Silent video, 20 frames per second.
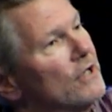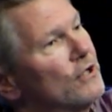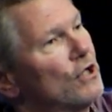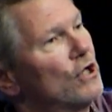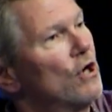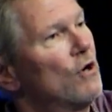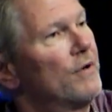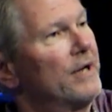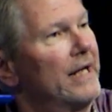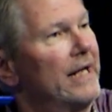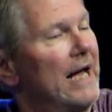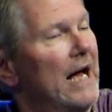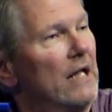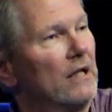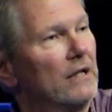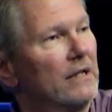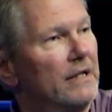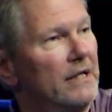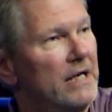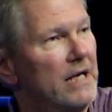to go to
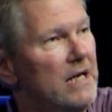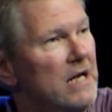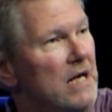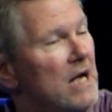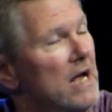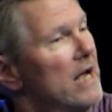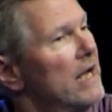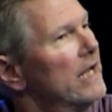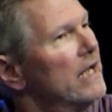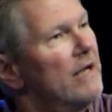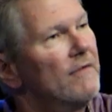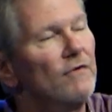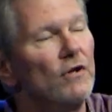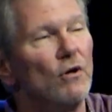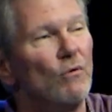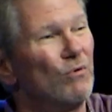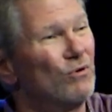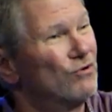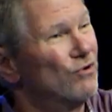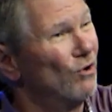Galilee, even
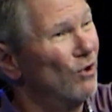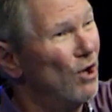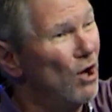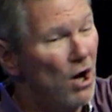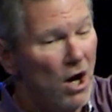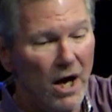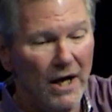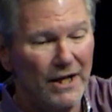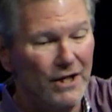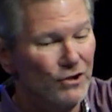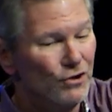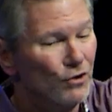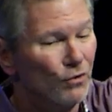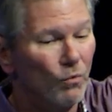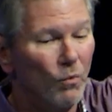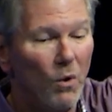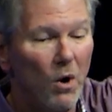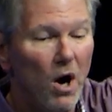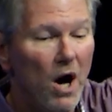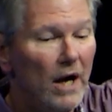though it was long and you're
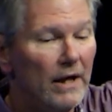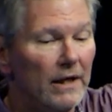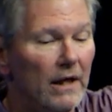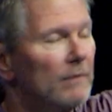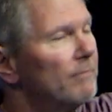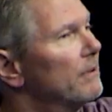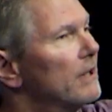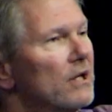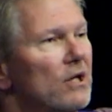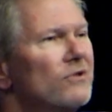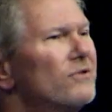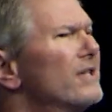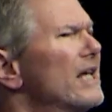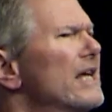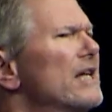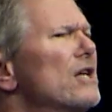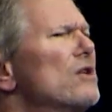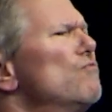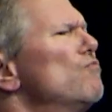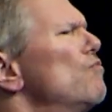walking, because
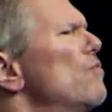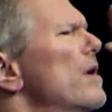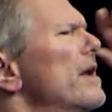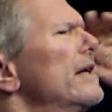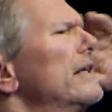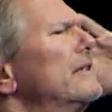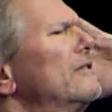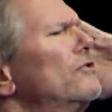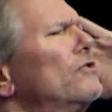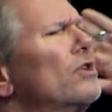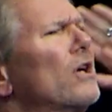they didn't want to